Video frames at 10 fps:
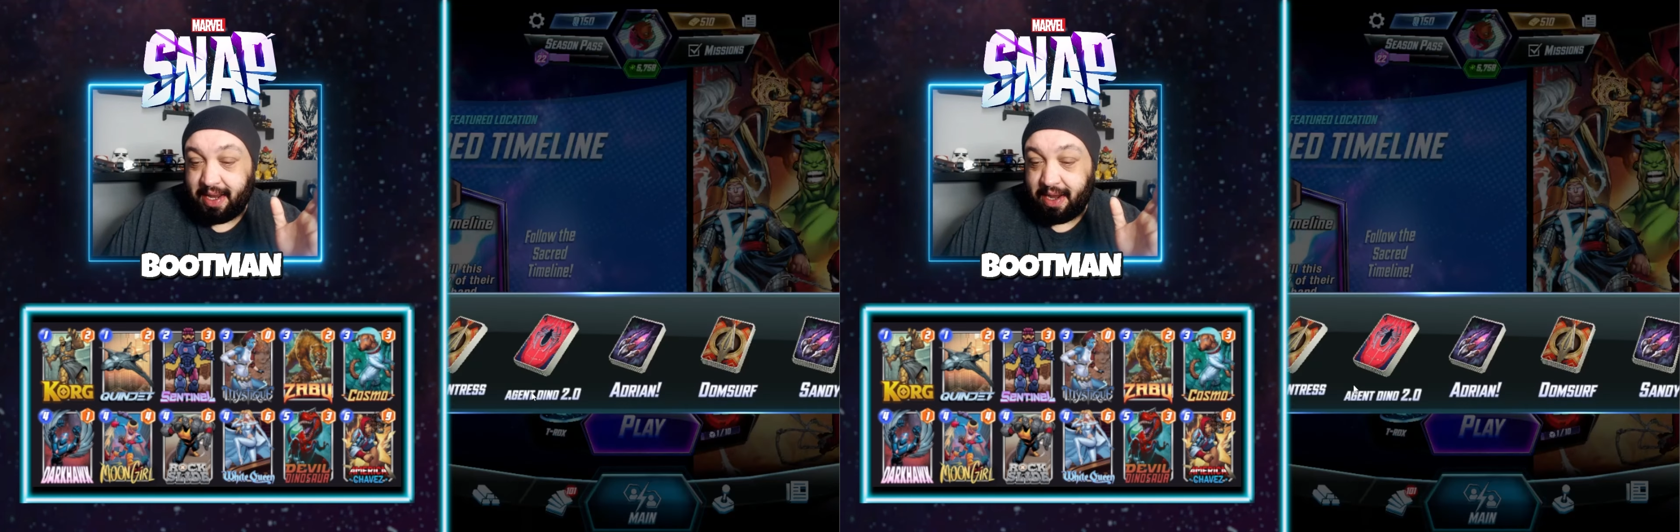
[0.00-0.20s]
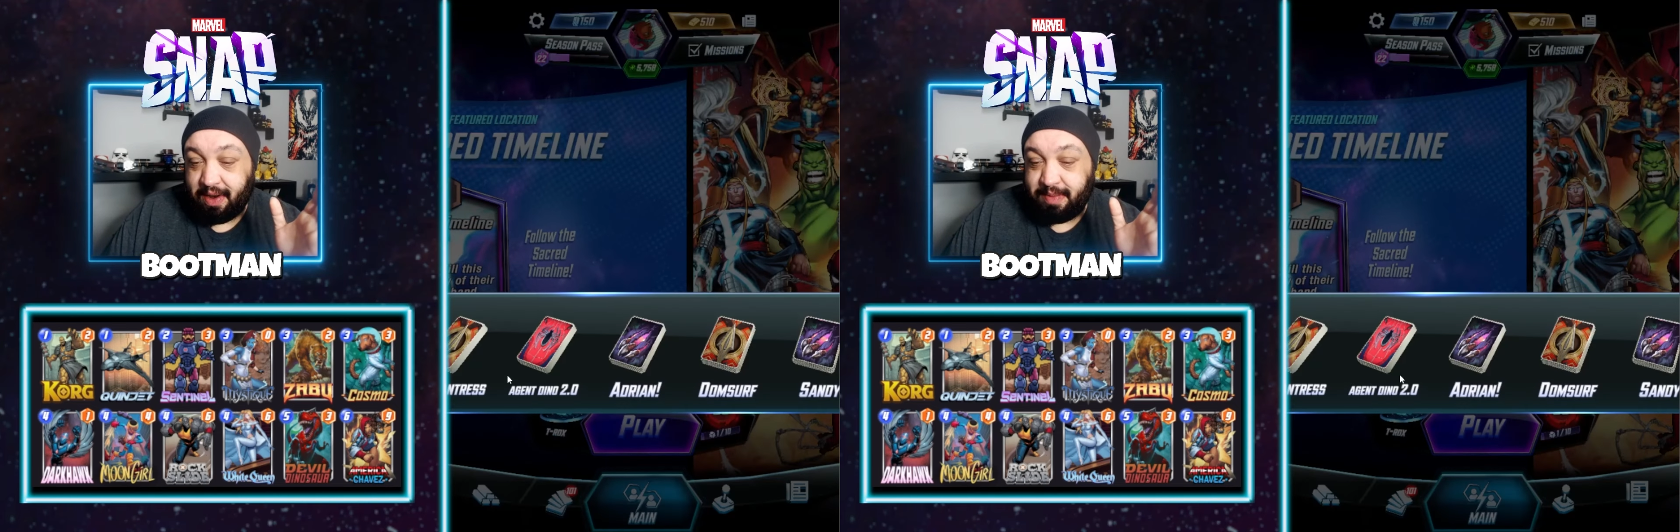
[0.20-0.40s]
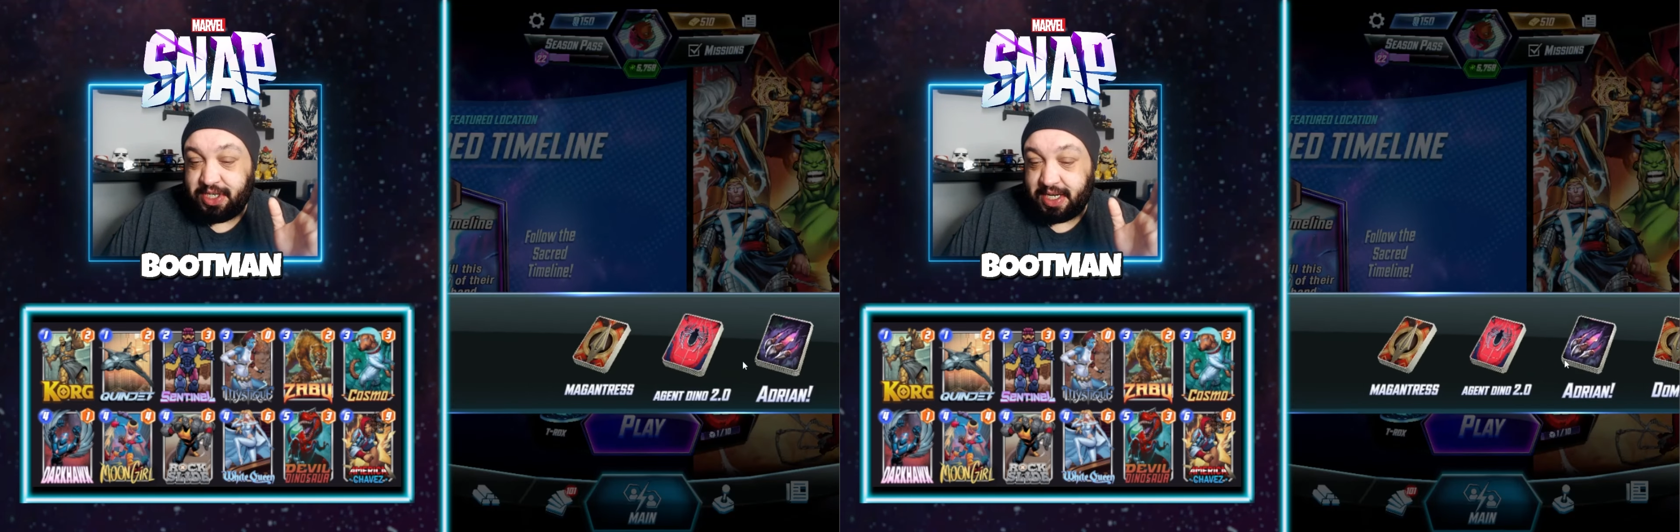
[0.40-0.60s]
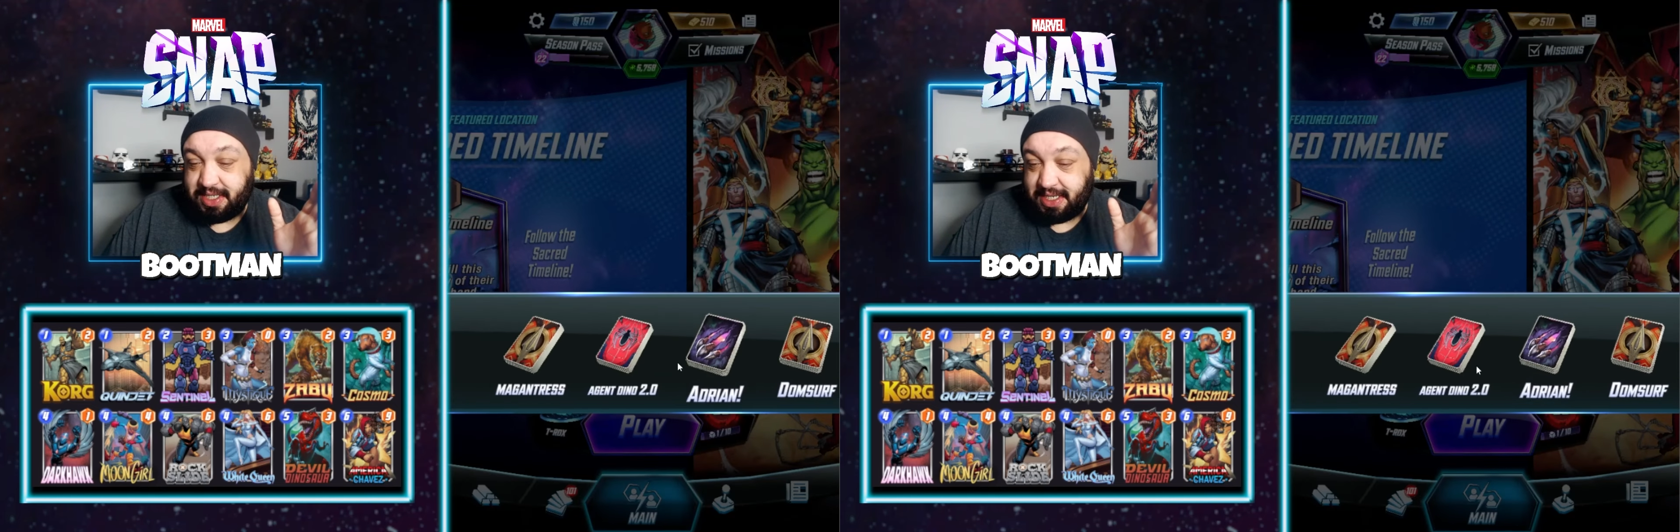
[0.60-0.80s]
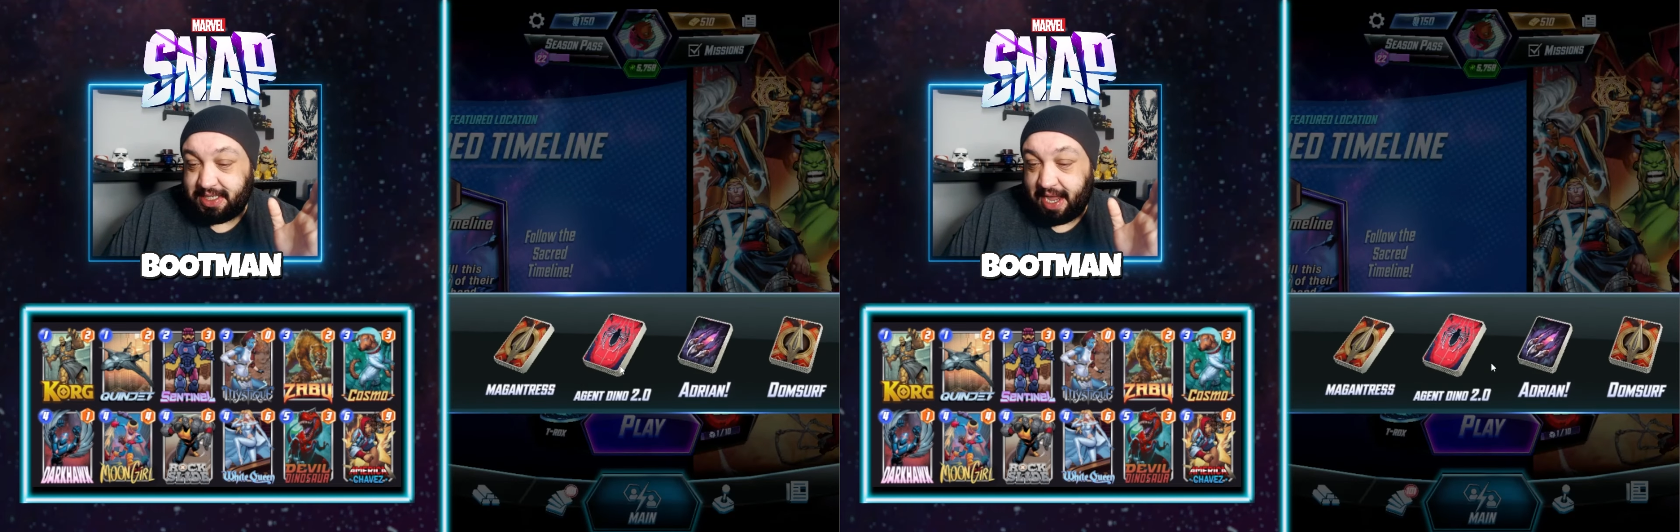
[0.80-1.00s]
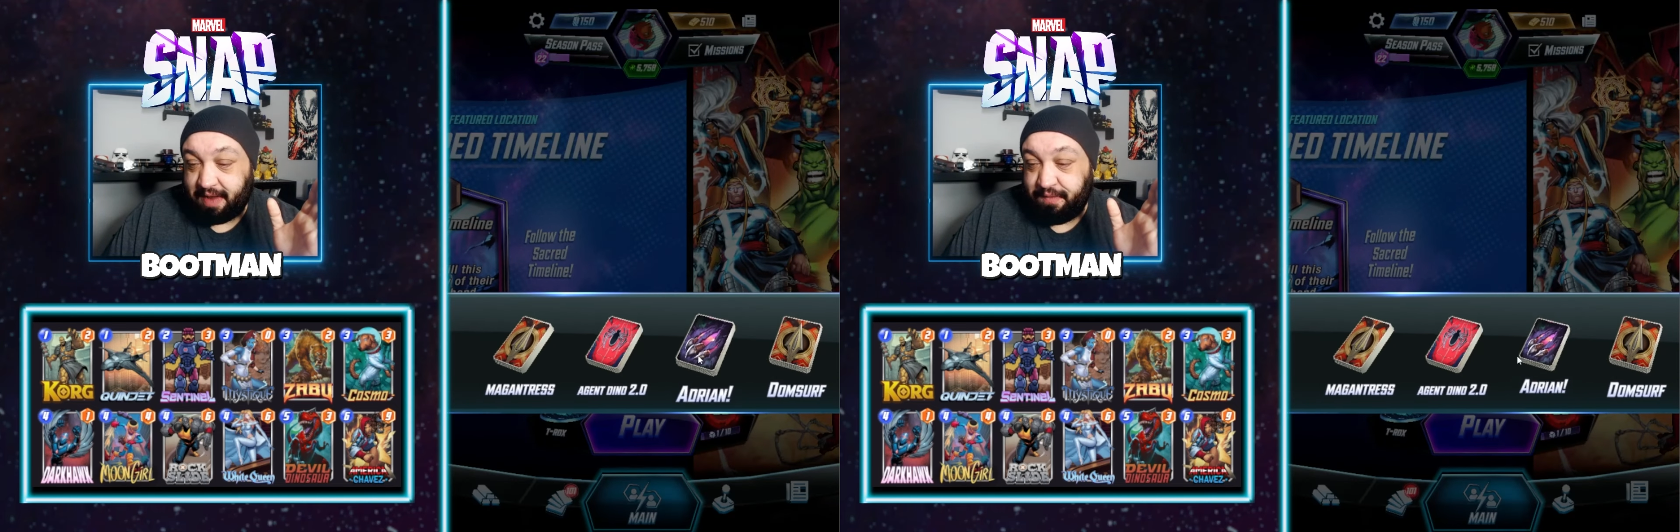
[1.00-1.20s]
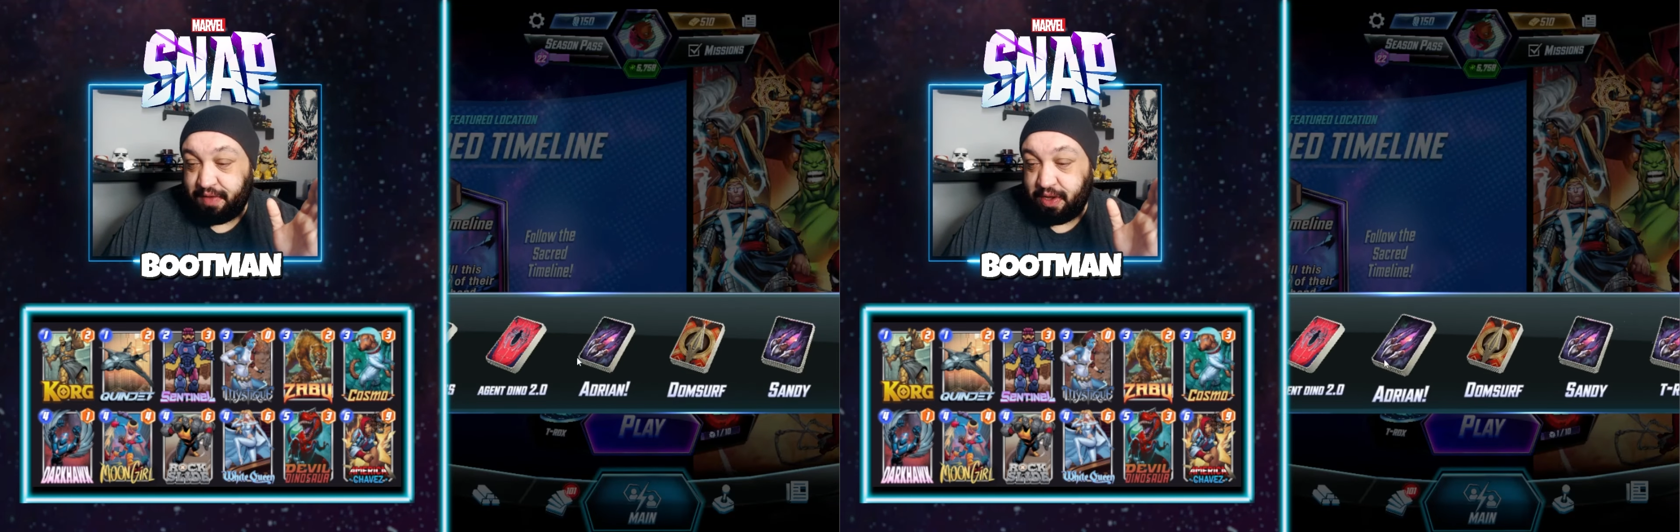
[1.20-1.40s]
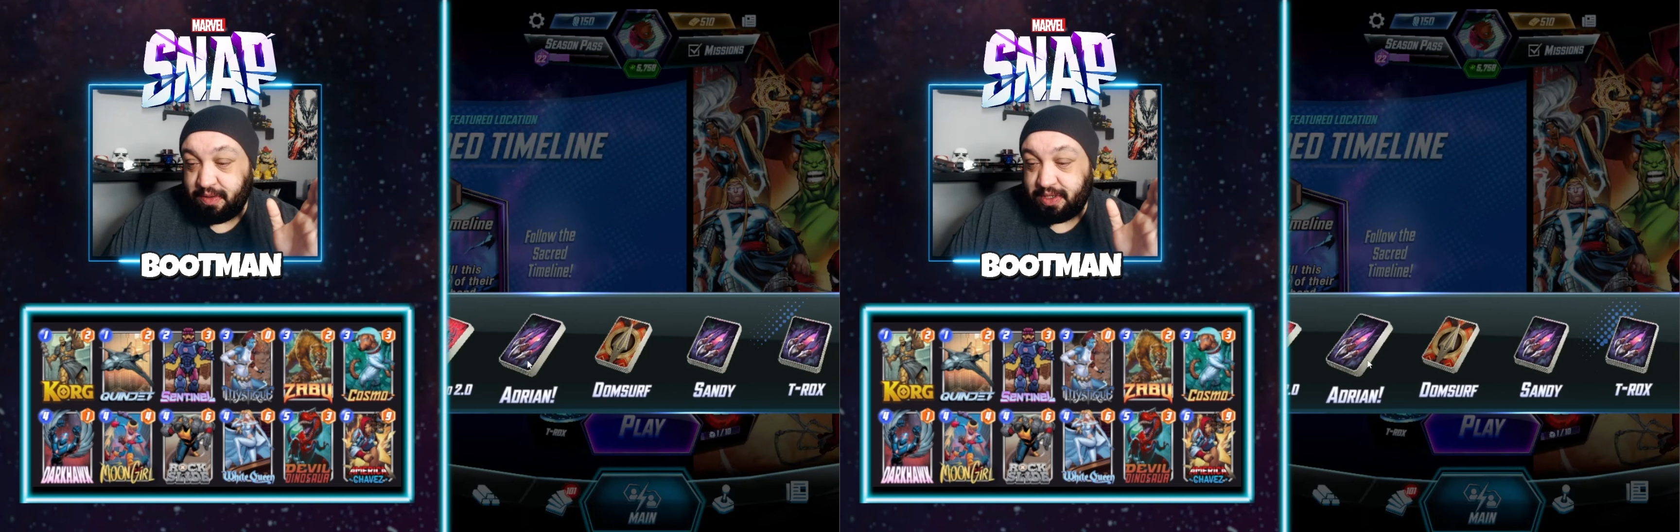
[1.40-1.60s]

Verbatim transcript: Here, let me change the deck view